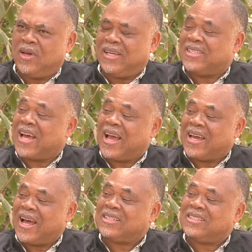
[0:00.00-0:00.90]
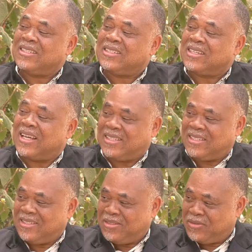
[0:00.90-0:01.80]
a psychiatric
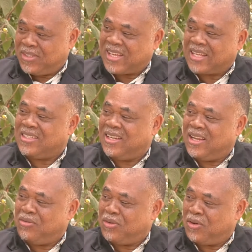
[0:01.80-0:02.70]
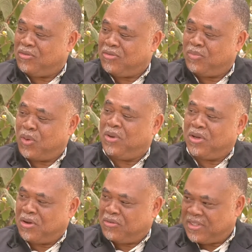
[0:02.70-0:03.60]
test for certain level of
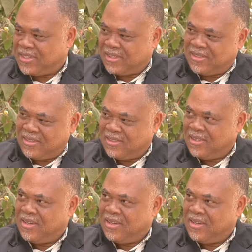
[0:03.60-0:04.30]
public officers.